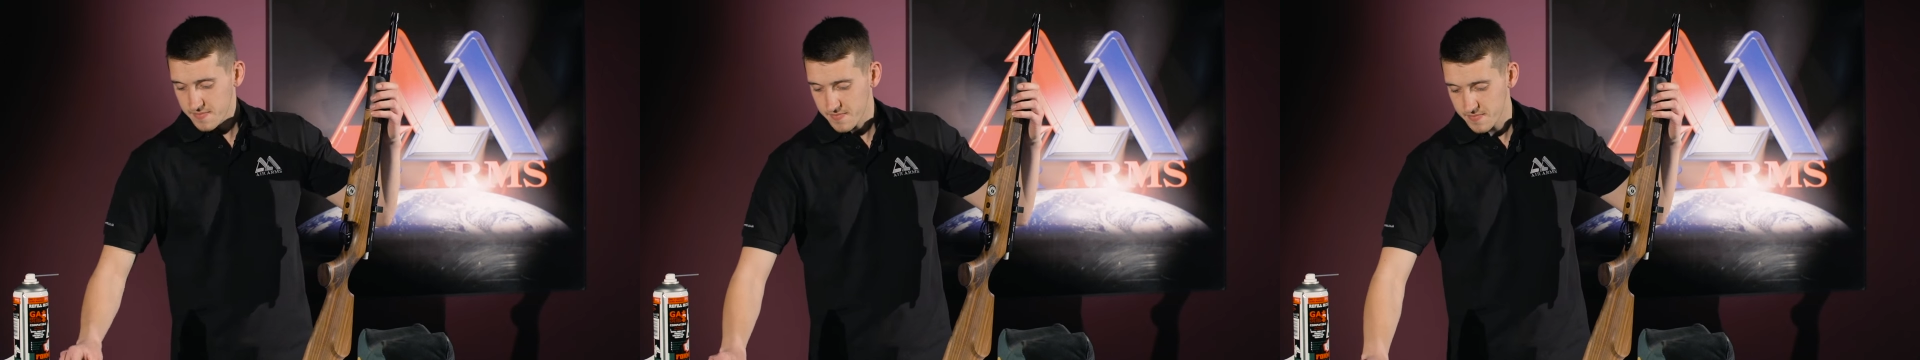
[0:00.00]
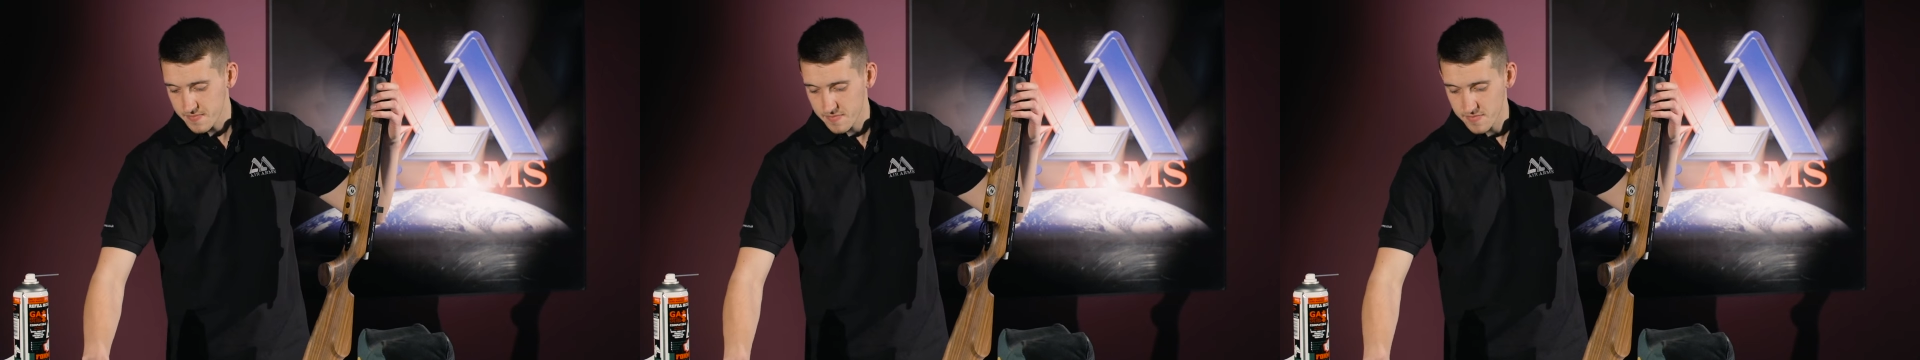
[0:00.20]

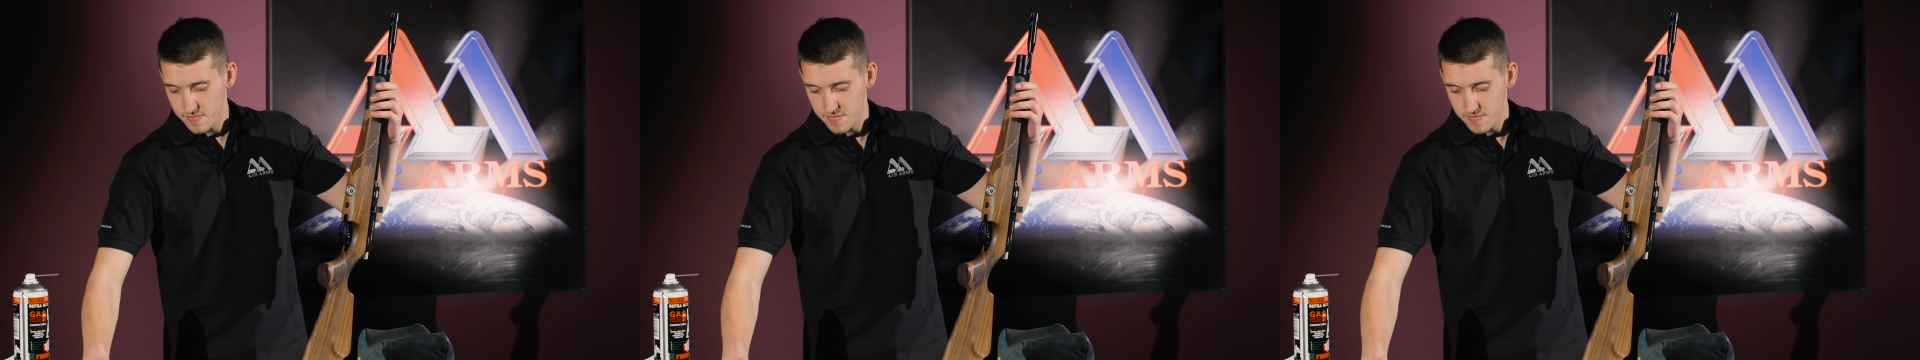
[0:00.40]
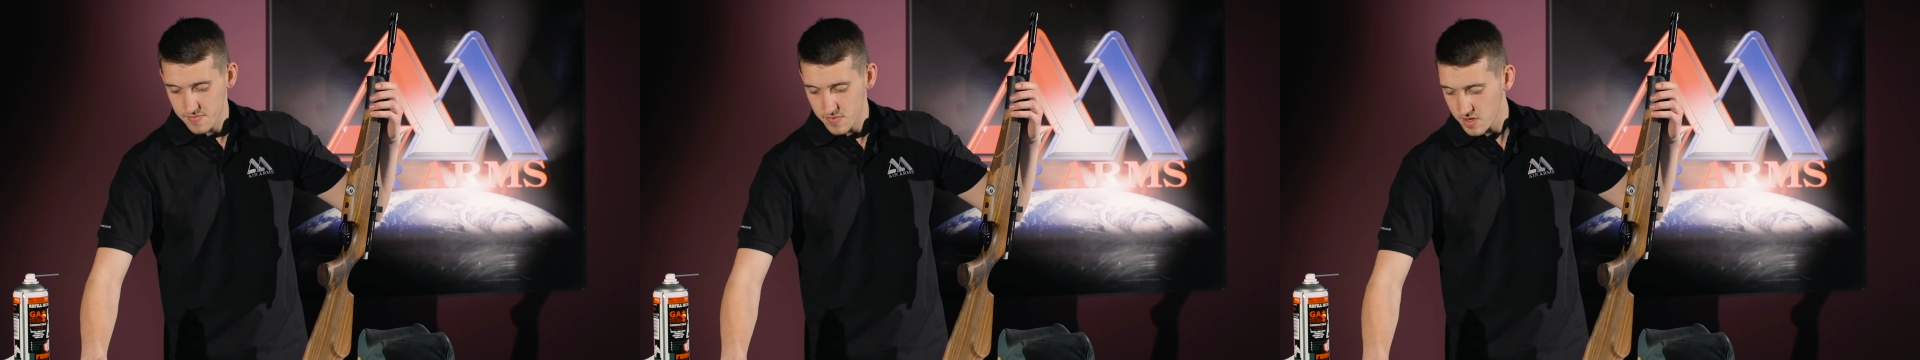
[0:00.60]

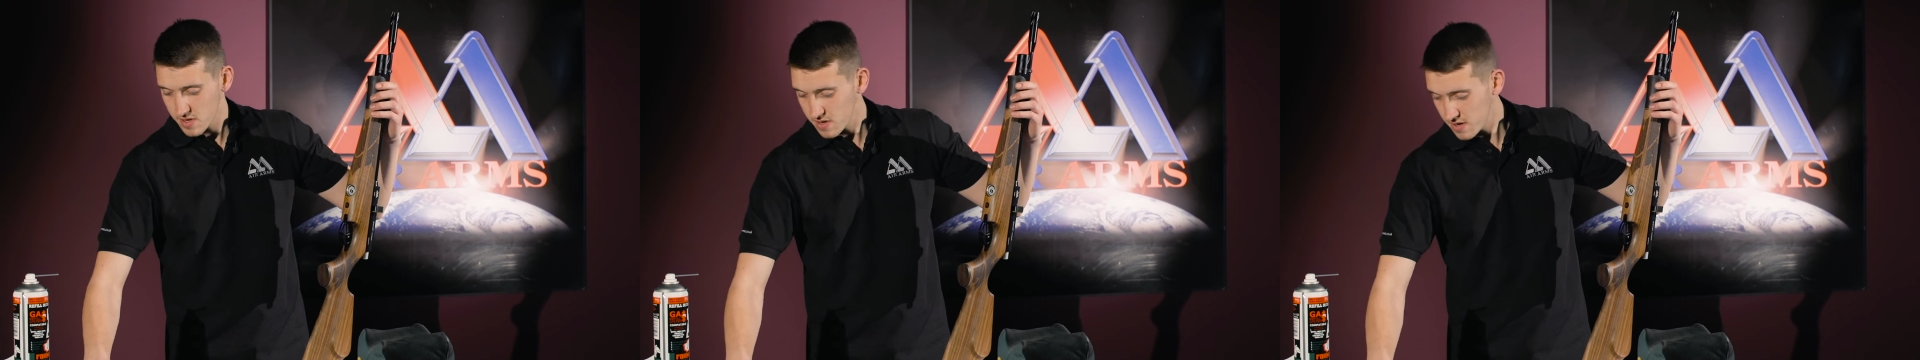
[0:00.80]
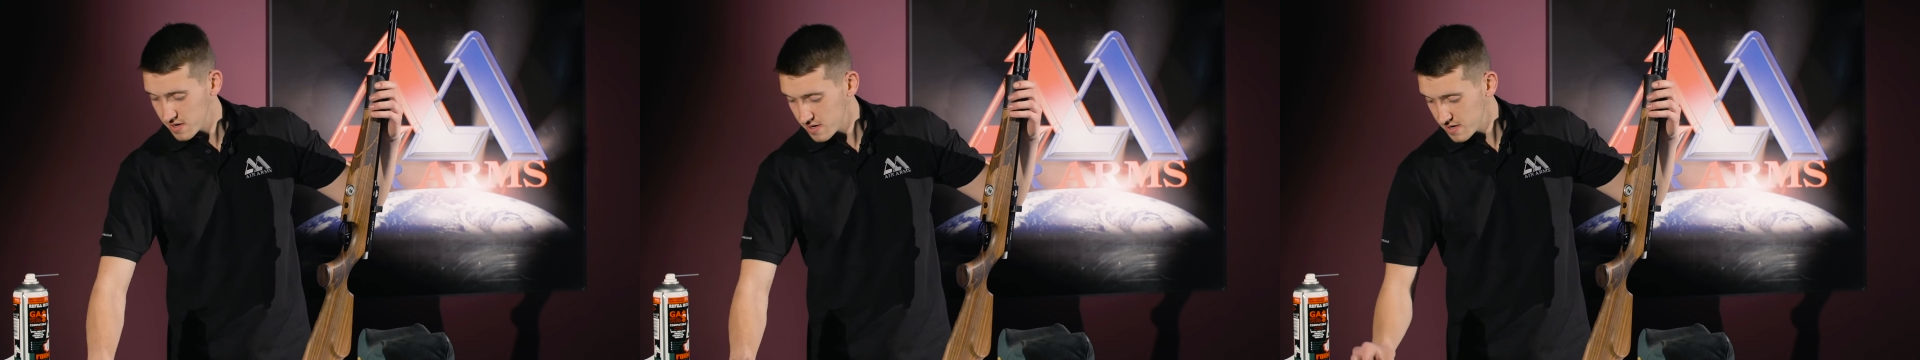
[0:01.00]

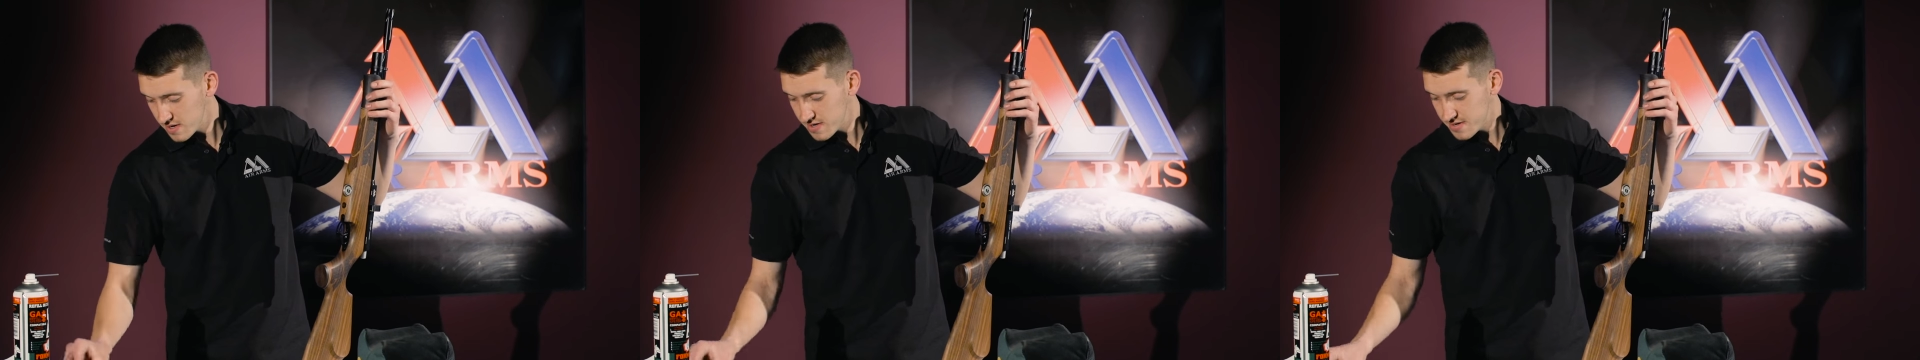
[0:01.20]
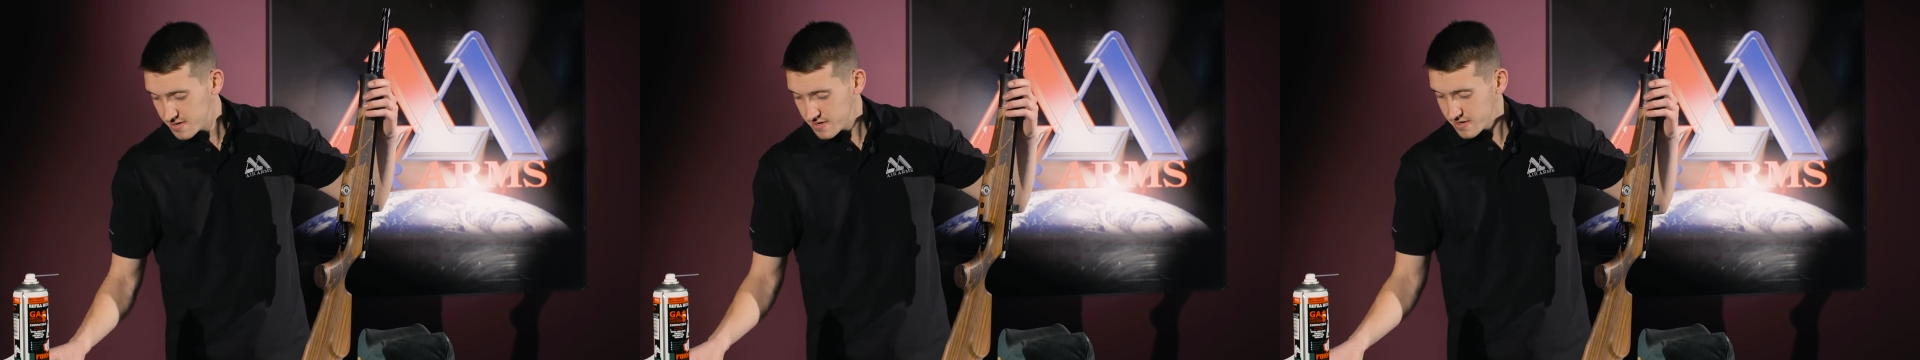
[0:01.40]

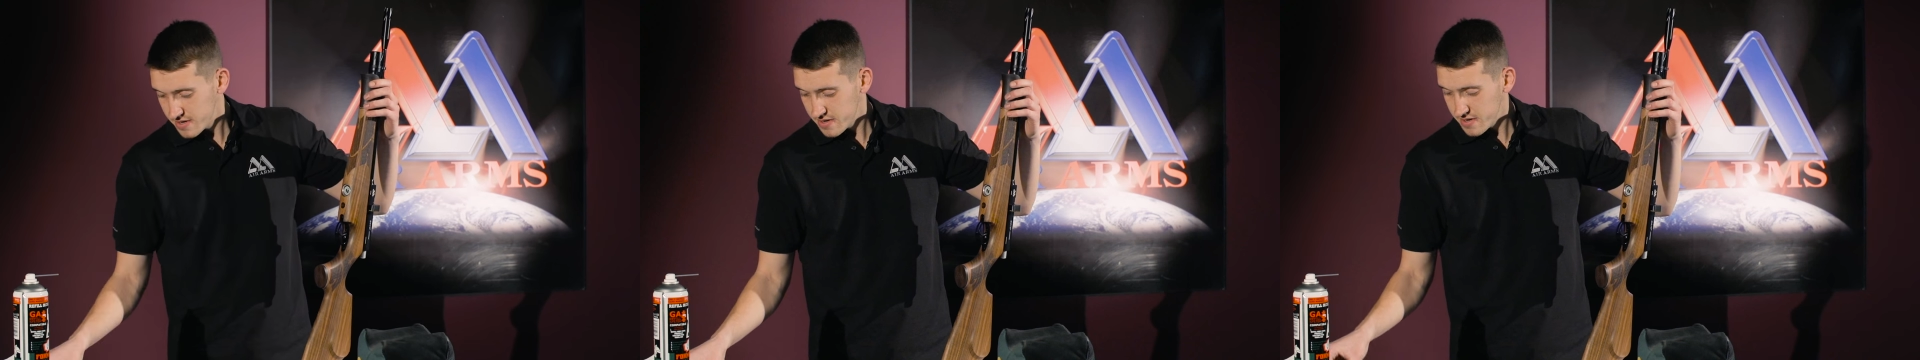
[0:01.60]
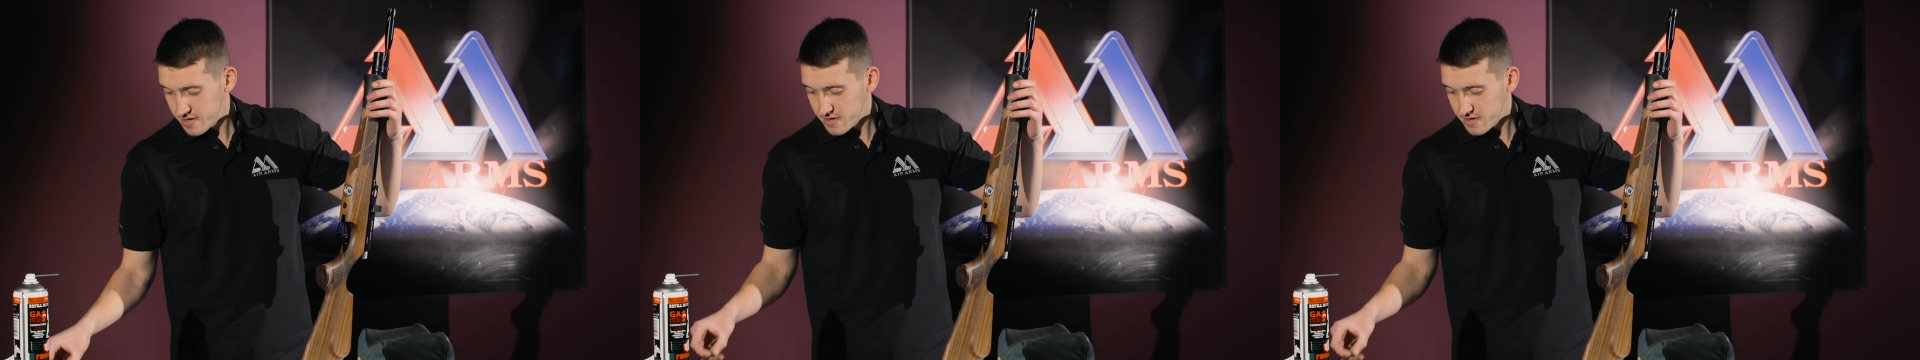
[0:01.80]
Nobody speaks.